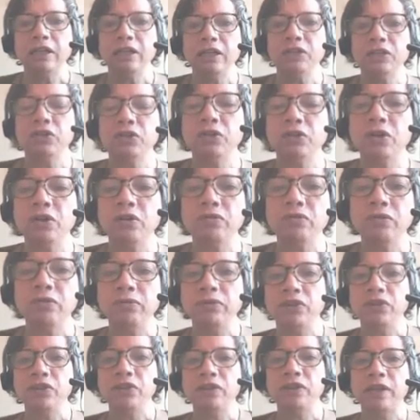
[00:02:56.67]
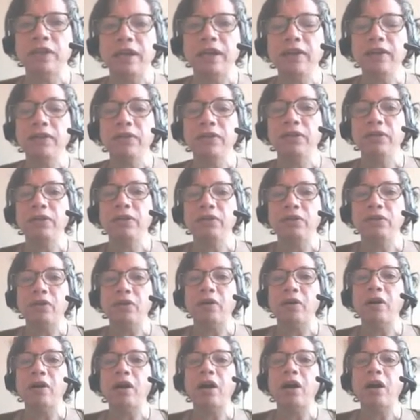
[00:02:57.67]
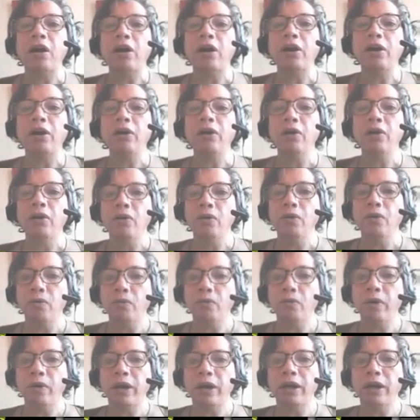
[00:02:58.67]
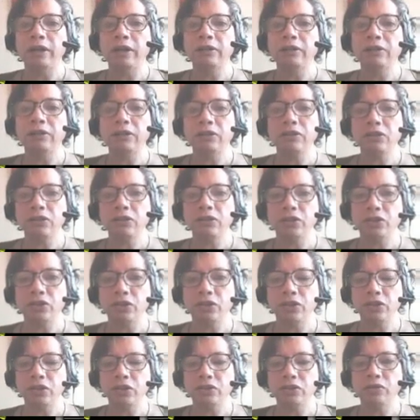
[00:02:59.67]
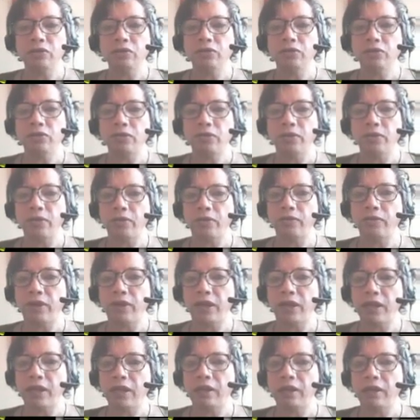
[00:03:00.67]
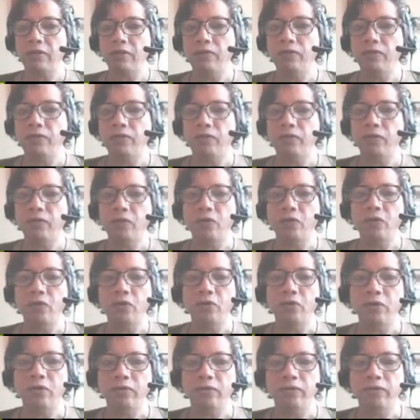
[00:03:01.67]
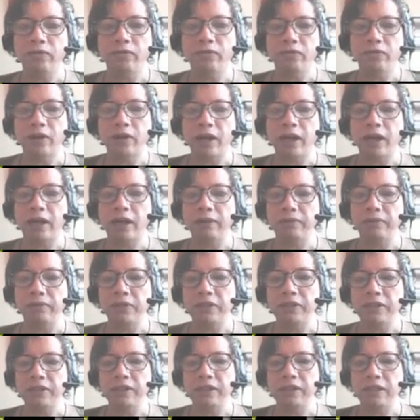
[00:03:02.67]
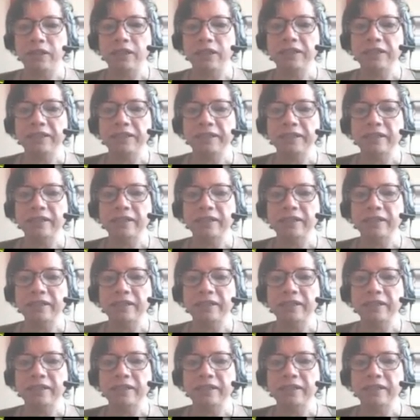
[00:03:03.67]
So we would say there are 1, 2, 3, 4, 5, 6,